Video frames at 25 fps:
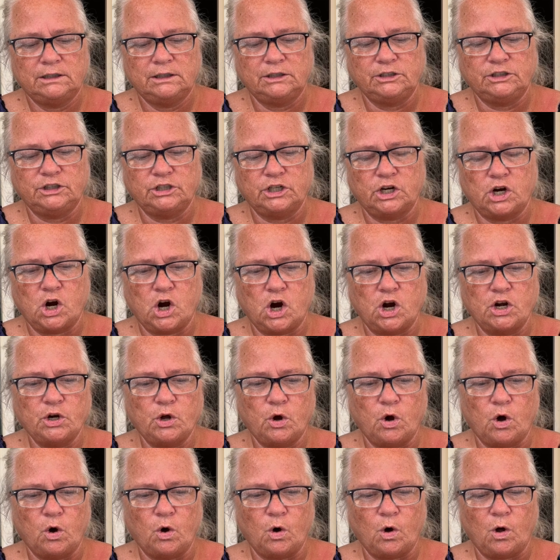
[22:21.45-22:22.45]
Yarn
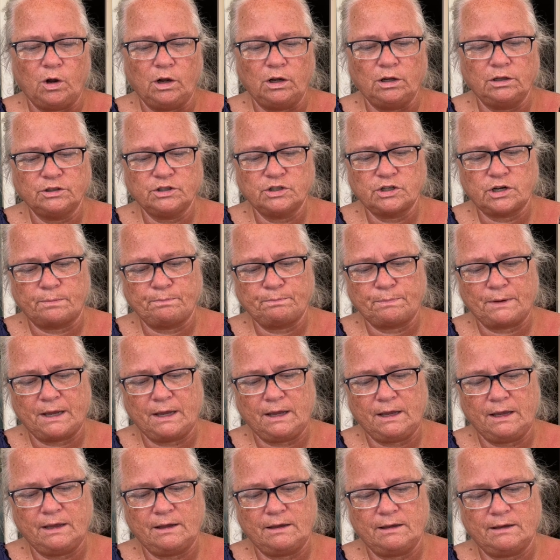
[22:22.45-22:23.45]
Hall
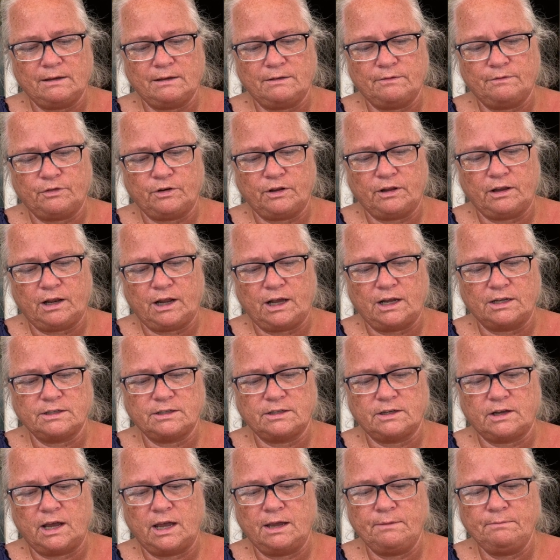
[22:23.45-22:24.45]
shopping for the last
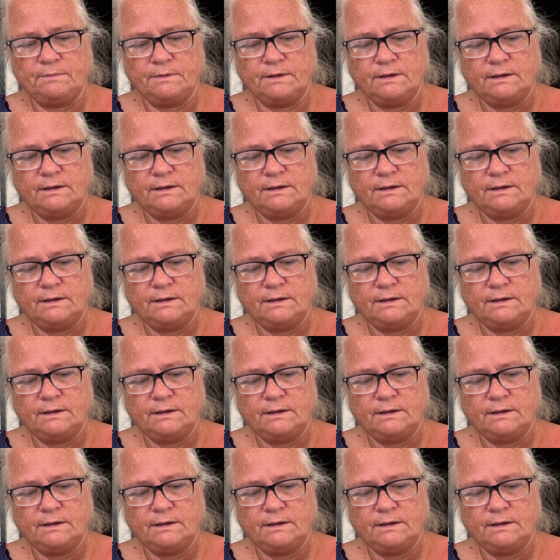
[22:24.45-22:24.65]
time.